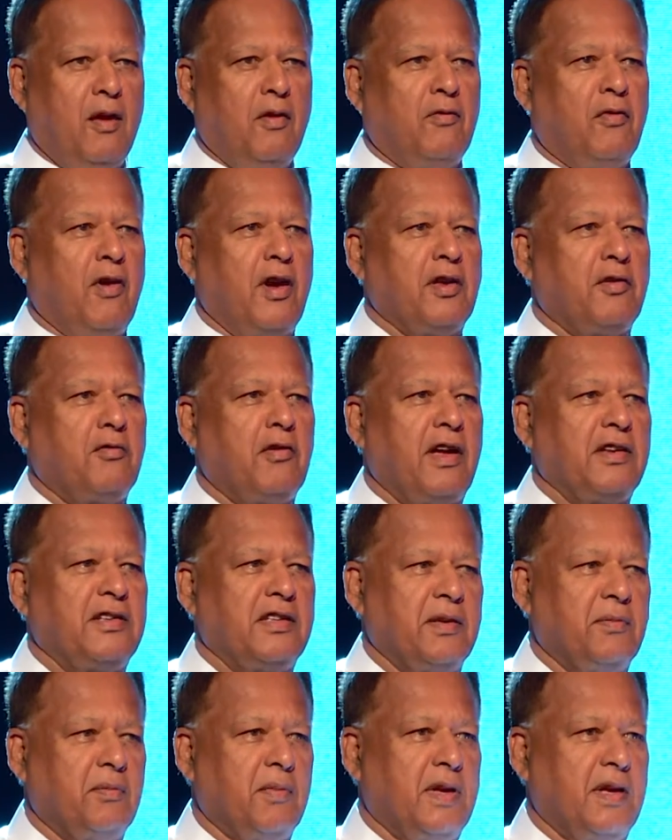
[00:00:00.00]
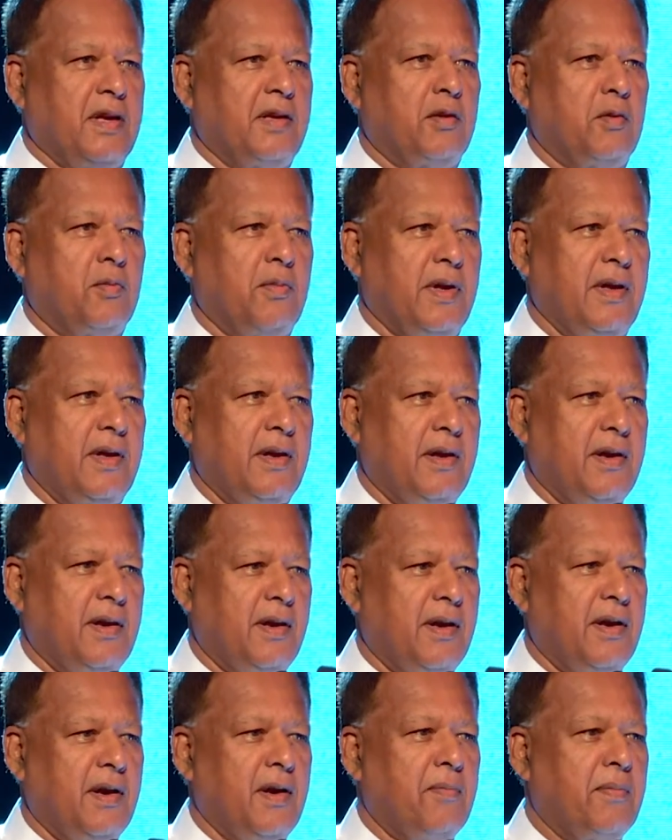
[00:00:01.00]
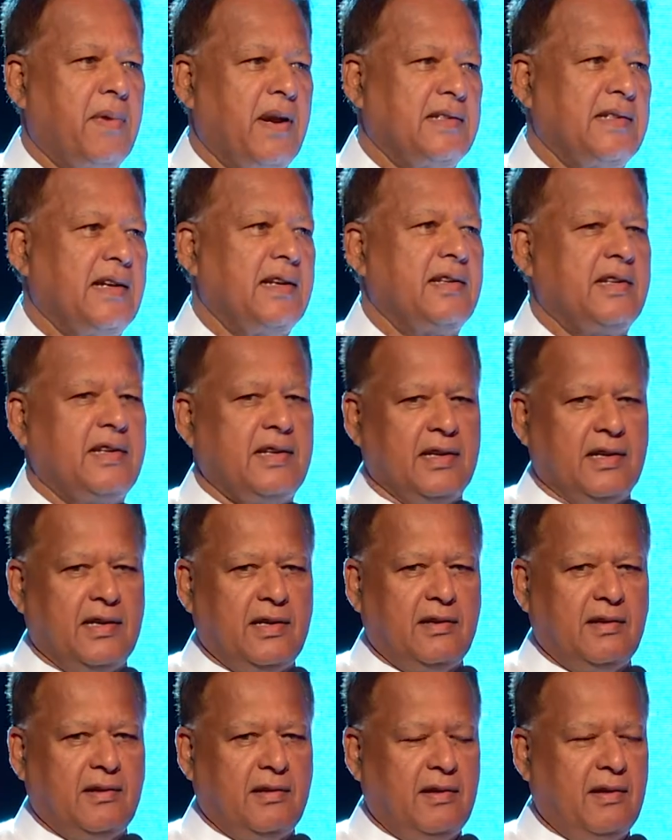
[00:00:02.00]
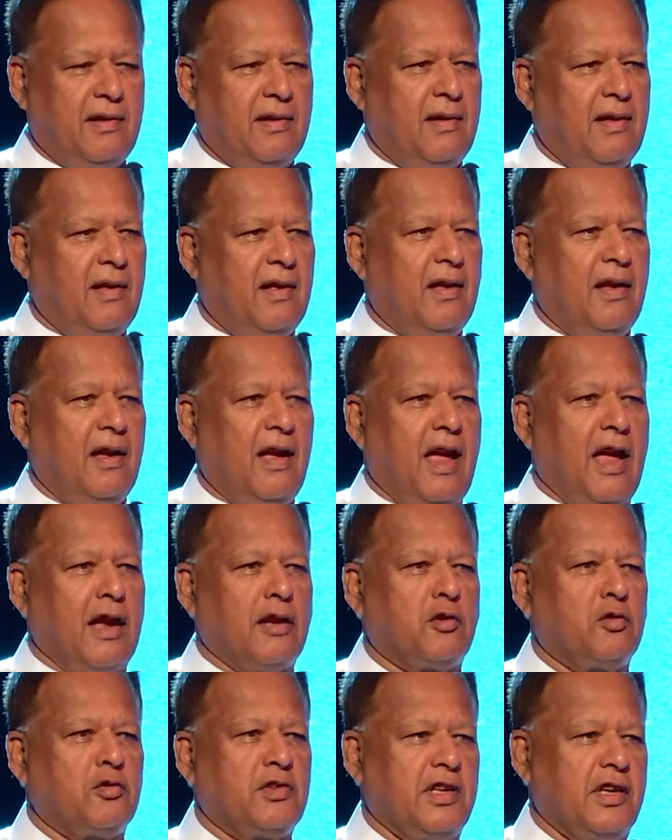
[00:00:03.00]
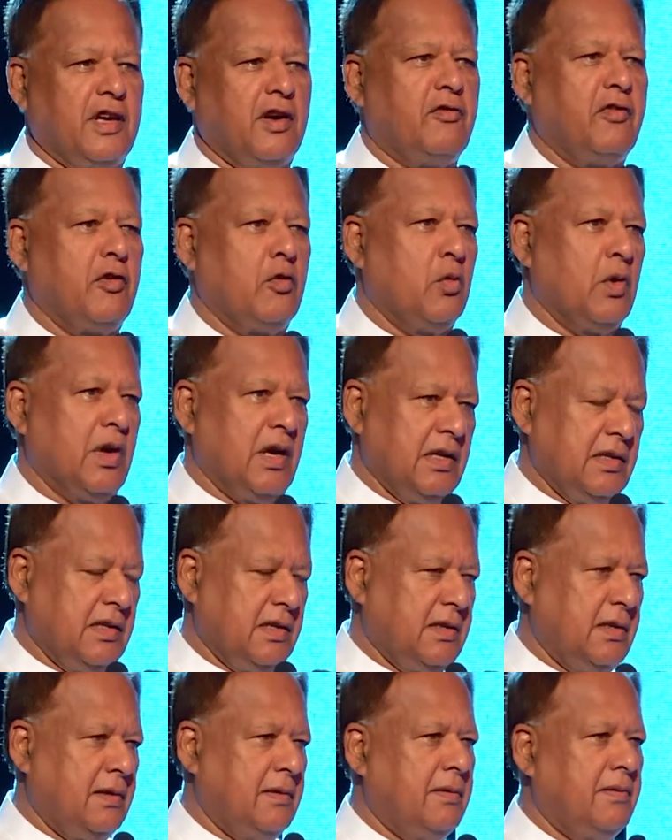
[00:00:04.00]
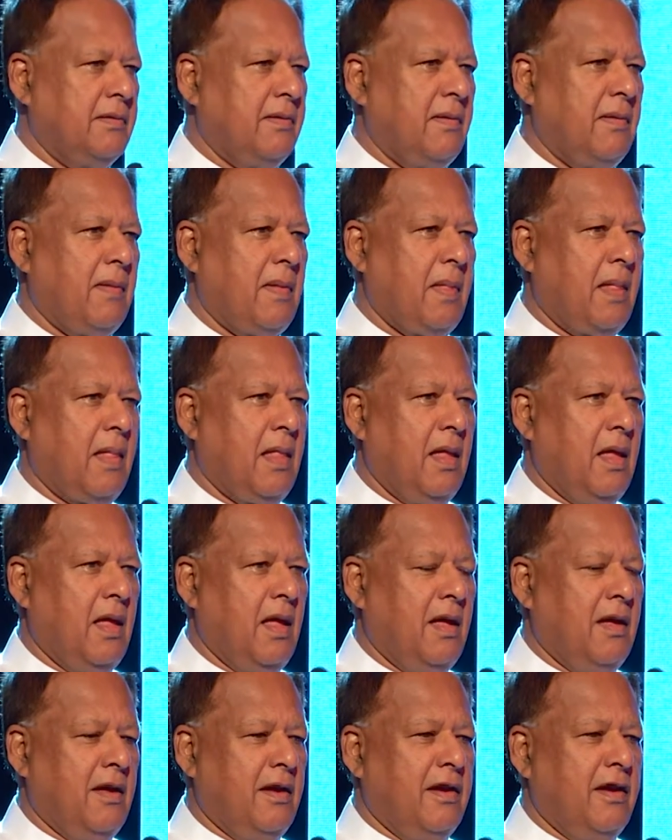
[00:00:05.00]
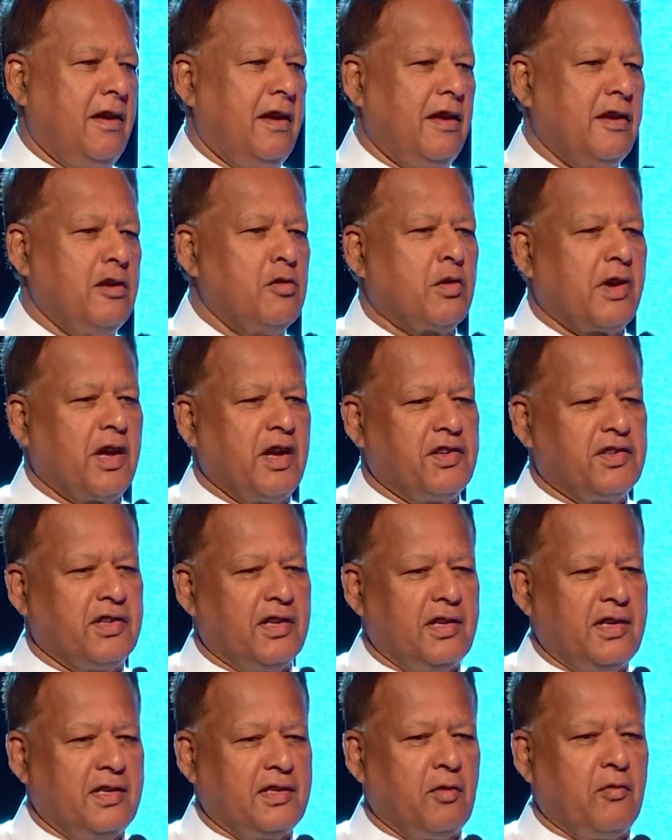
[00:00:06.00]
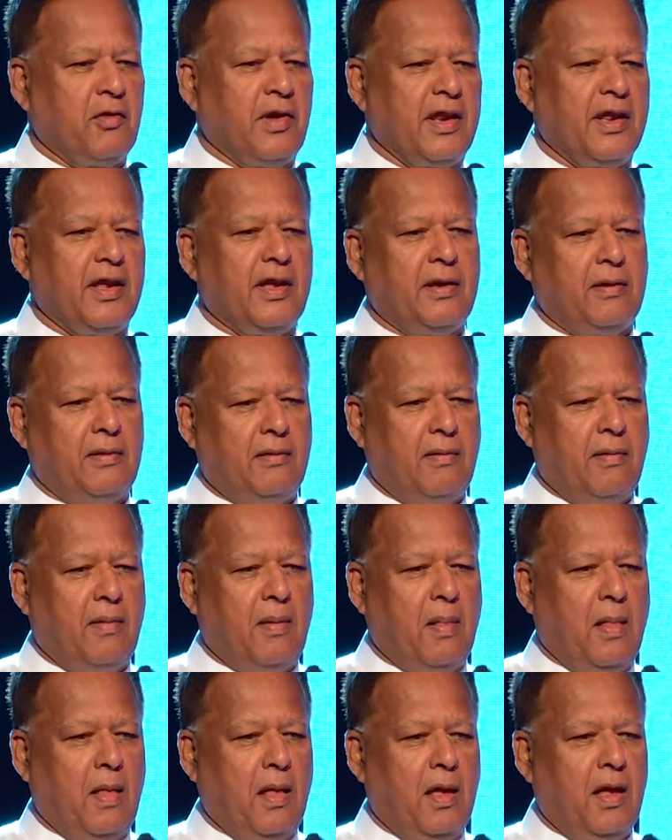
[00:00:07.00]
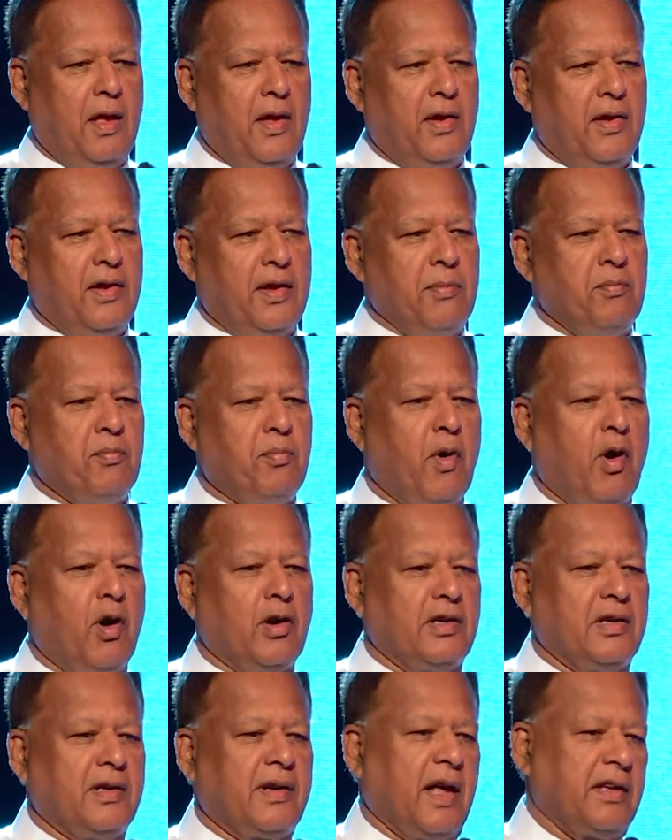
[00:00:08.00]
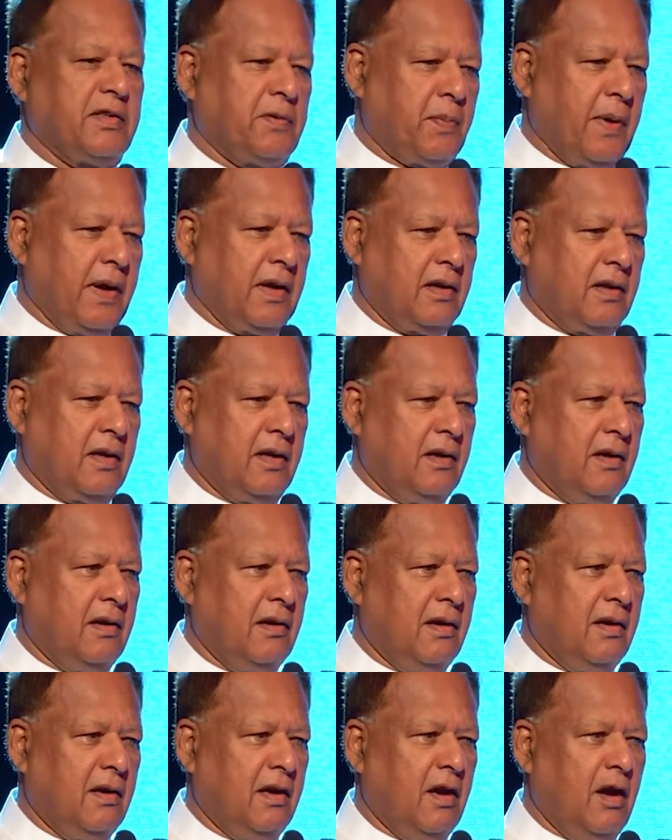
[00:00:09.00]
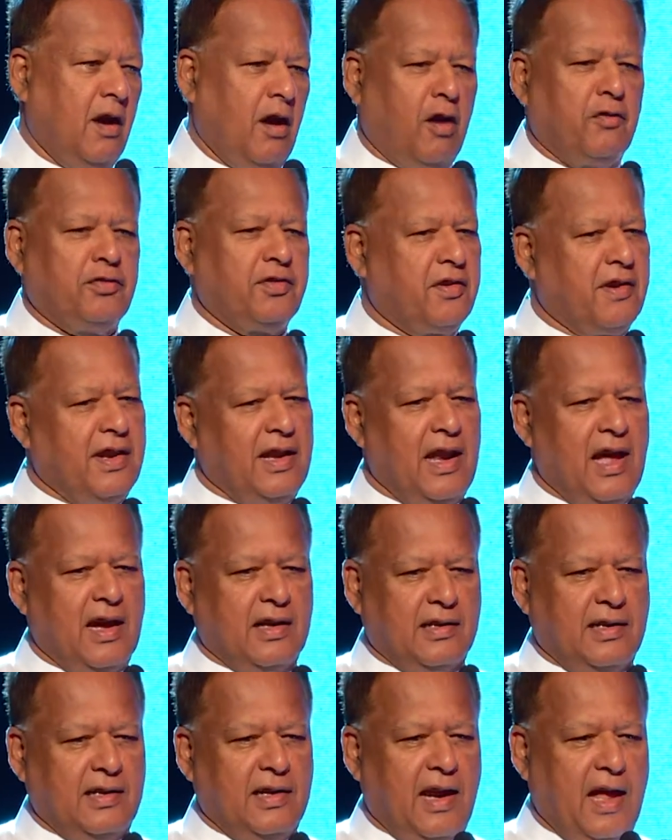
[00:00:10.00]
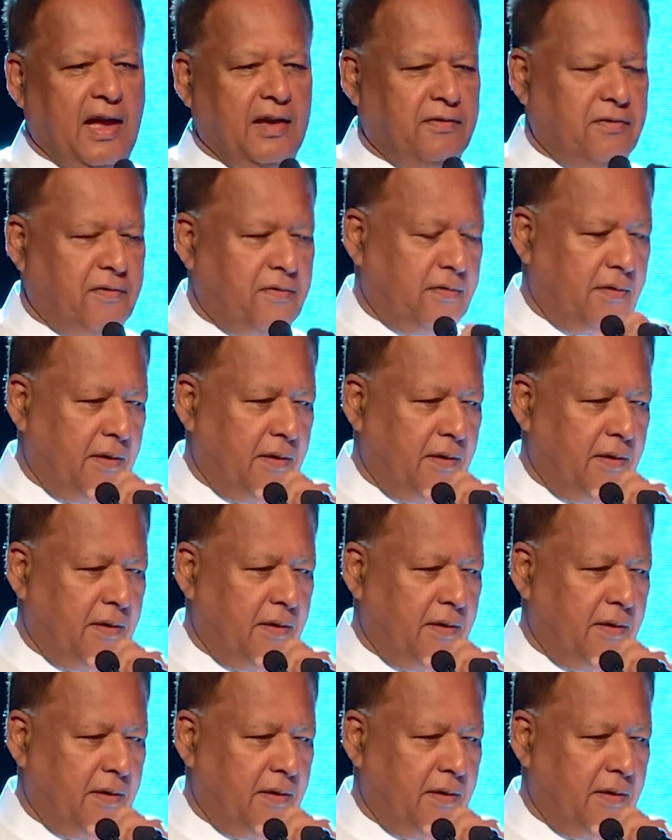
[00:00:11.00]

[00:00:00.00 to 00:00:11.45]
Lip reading: for inviting me to be present here and to say a few words. Education is a very important aspect of Sri Lankan life.